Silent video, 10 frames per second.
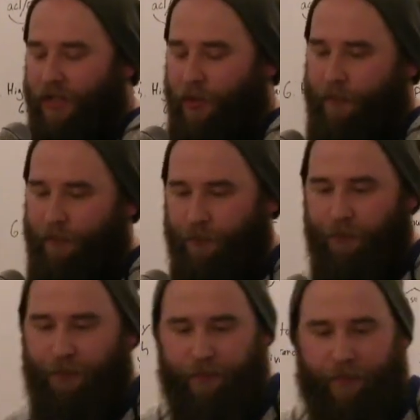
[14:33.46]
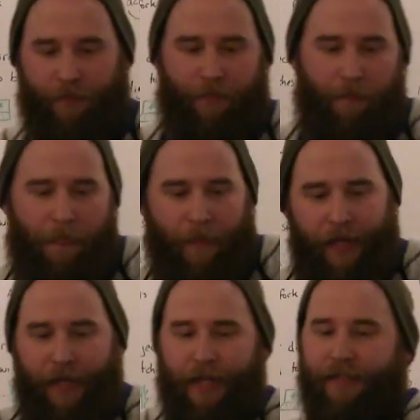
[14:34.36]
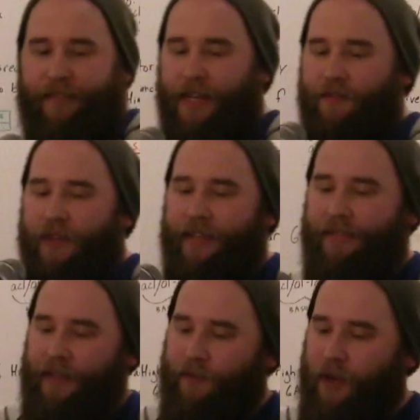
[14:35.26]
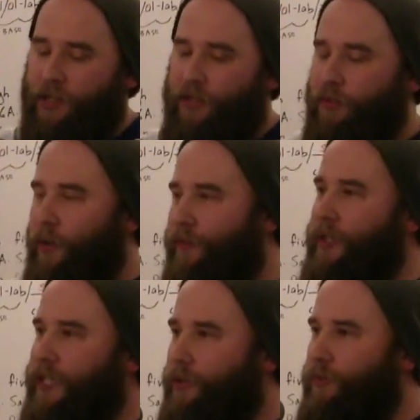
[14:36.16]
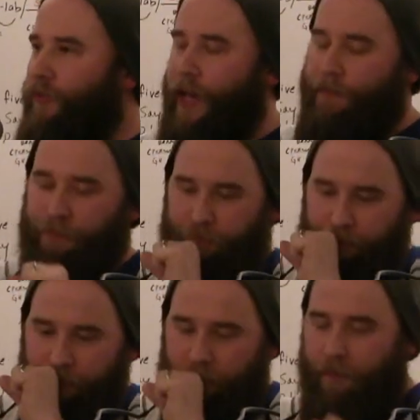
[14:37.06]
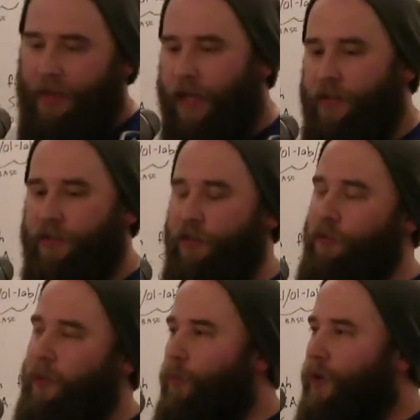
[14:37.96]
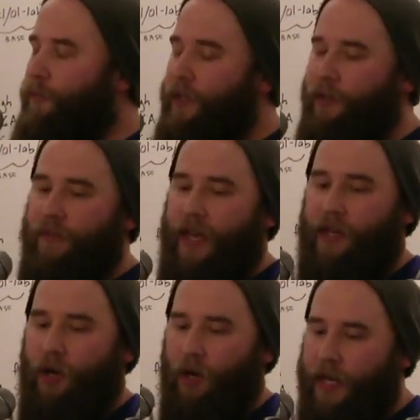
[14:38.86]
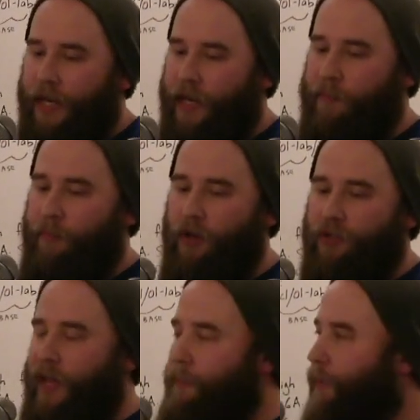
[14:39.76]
to do it. Instead of nesting functions, what if we use that excuse me, what if we use that currying and partial